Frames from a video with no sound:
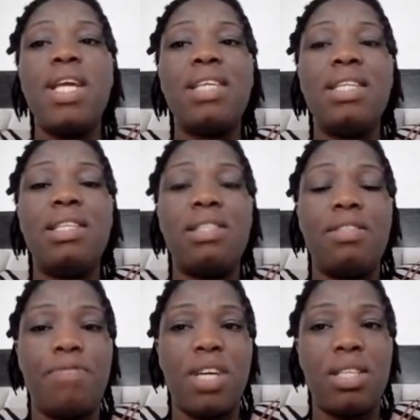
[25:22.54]
But when they
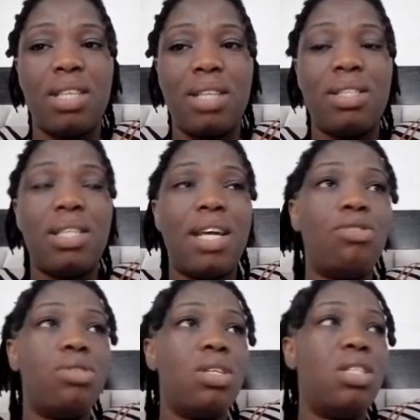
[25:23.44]
say disinfectant,
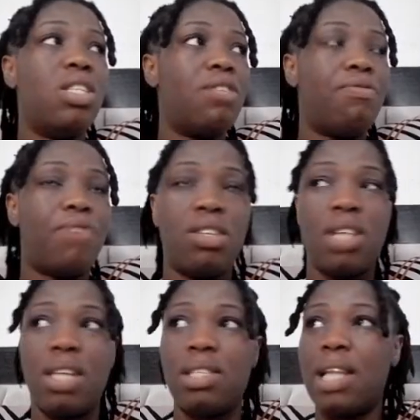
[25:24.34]
it's like using
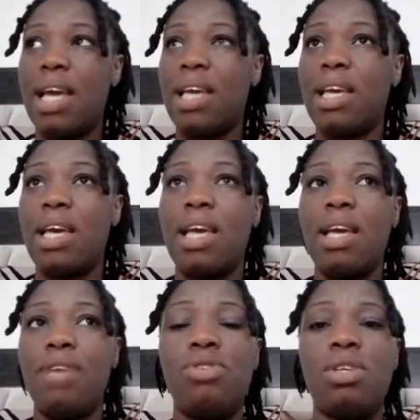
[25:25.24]
disinfectant,
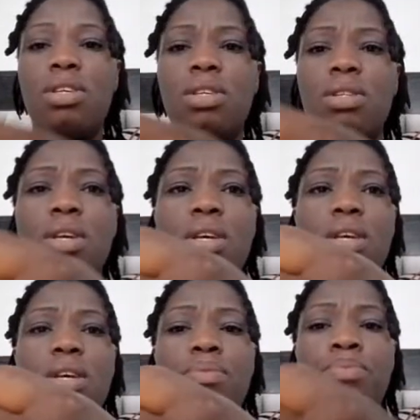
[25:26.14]
like
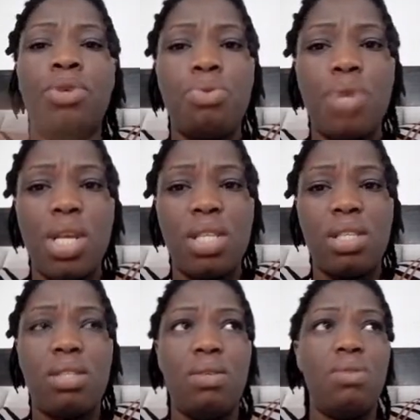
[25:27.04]
using
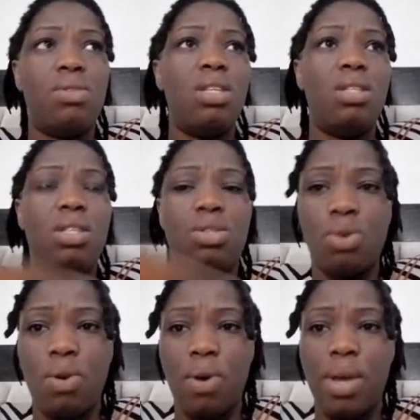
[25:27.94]
Purits,
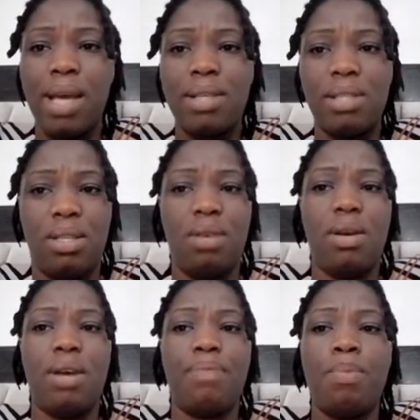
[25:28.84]
using Dettol,
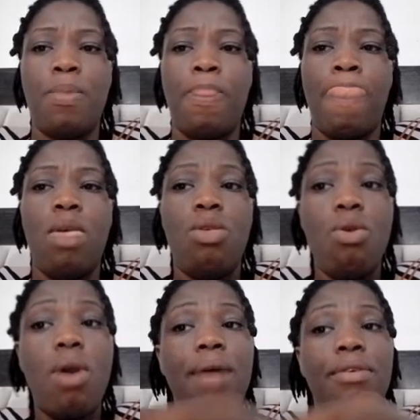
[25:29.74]
etc.
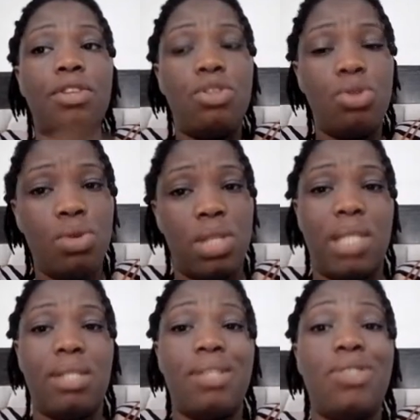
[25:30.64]
You can
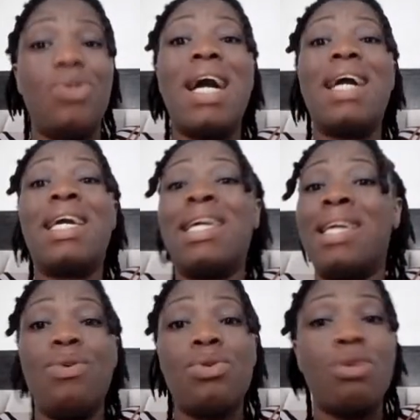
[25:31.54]
reduce it, you
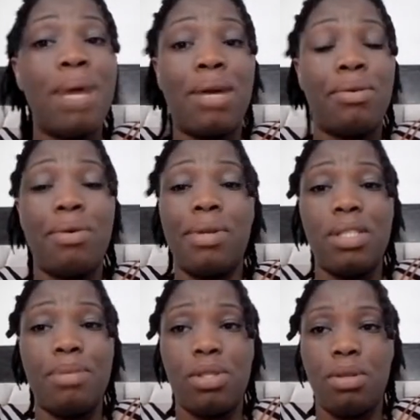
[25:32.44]
can kill some
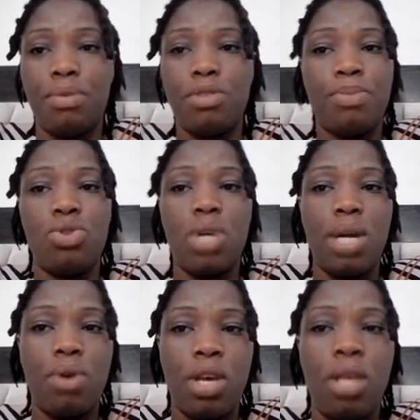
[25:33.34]
microorganisms themselves,
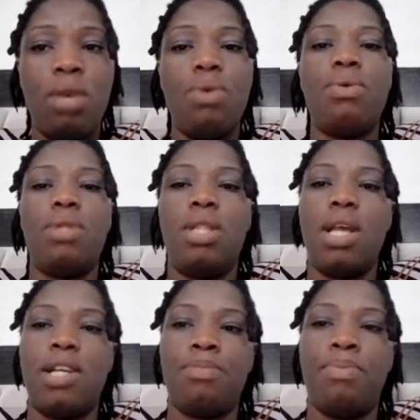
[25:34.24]
but you cannot kill
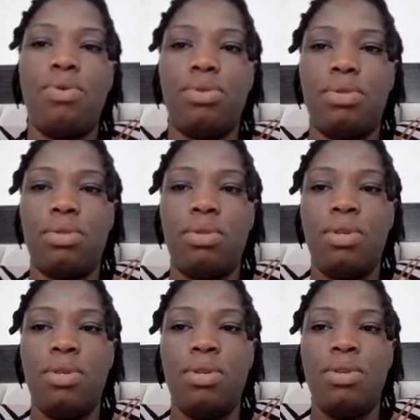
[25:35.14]
their spores.